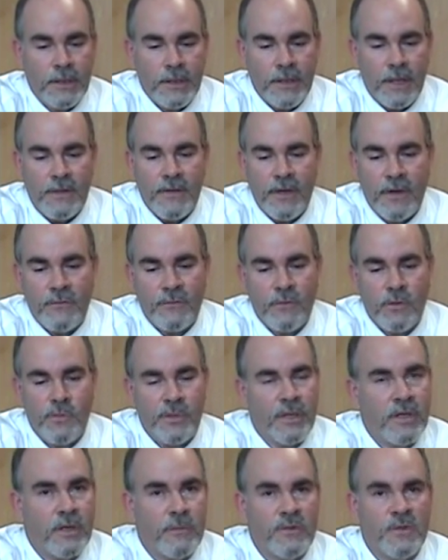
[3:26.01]
and therefore
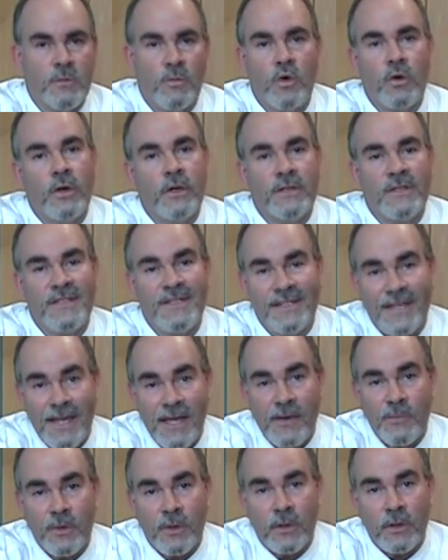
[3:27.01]
becomes more
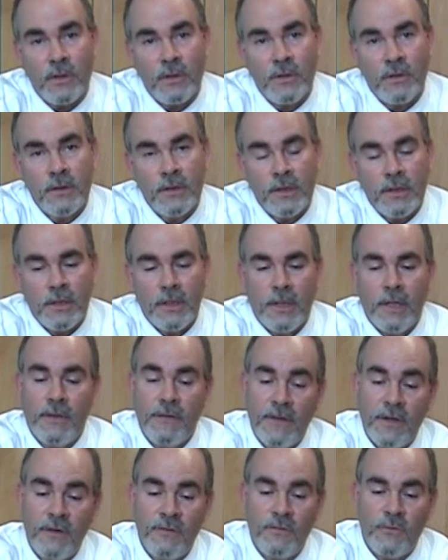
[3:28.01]
unstable,
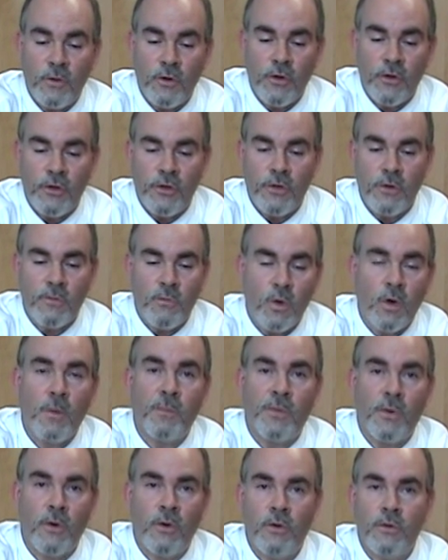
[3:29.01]
and therefore you're more
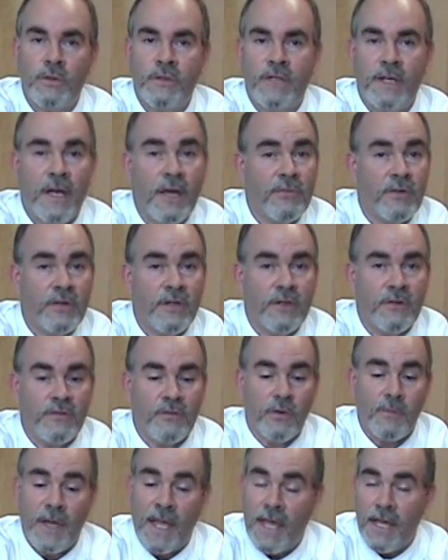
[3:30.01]
prone to everything
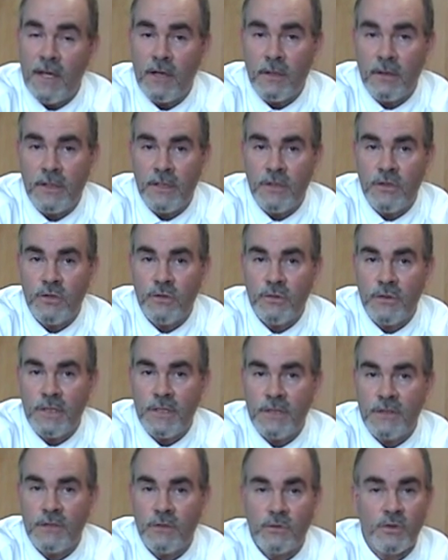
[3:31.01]
from ankle
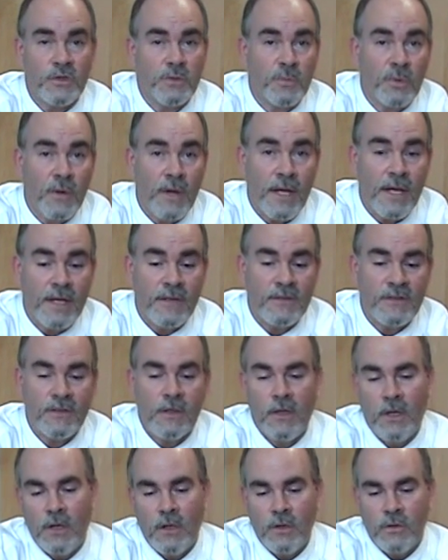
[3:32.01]
injuries or
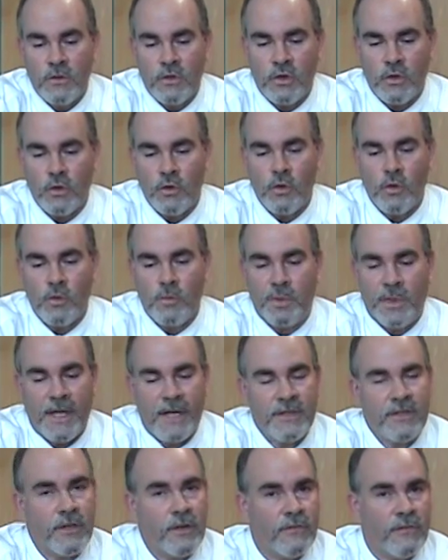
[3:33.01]
sprains to
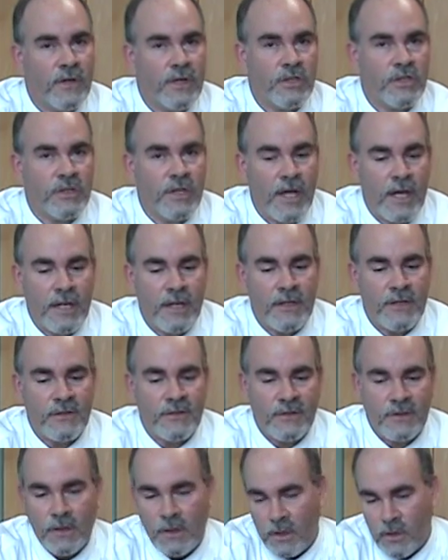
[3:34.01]
plantar
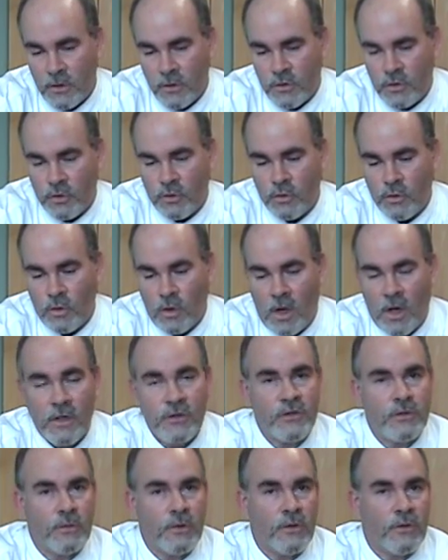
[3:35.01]
fasciitis to
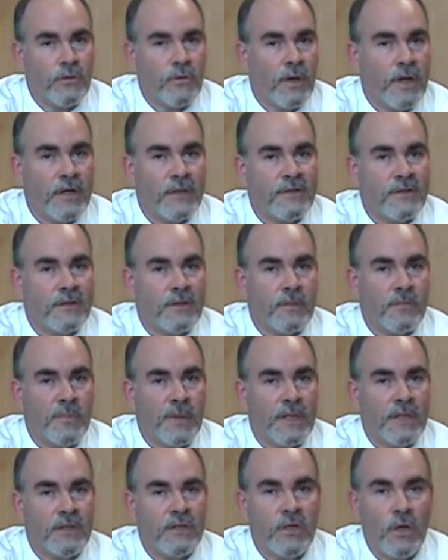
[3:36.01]
osteoarthritis of the
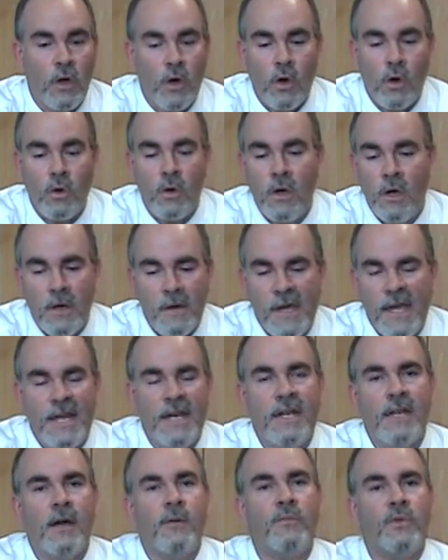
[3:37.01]
big toe,
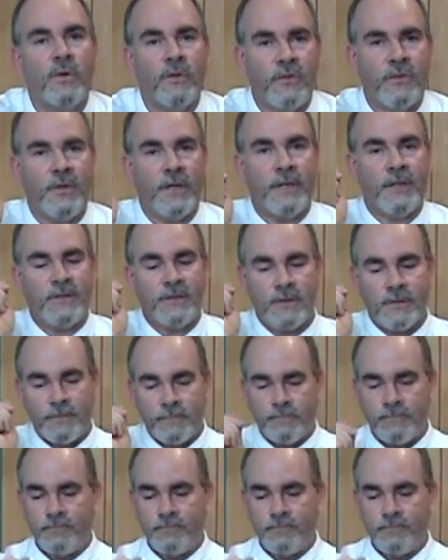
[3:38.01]
any number of things.